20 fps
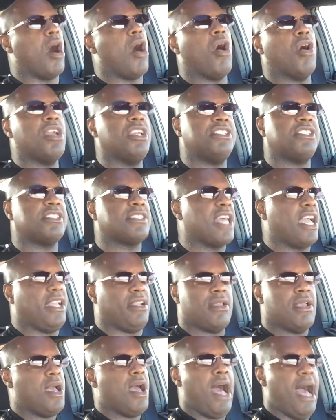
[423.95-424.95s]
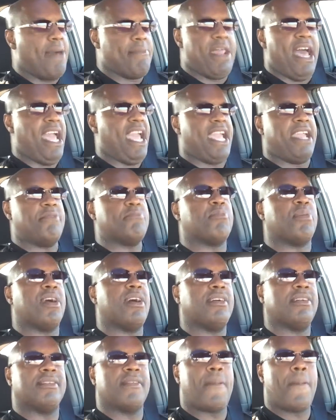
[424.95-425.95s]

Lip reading: oh, he just hating. I'm not hating, bro.